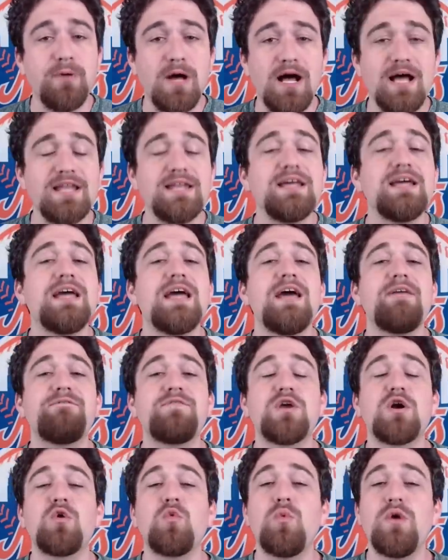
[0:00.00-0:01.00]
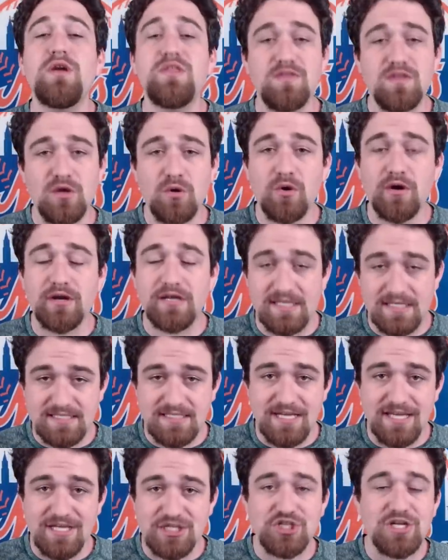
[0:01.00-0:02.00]
But if they're with the
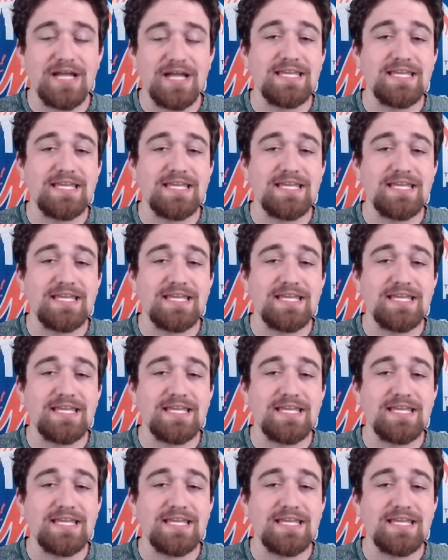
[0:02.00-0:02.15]
organization,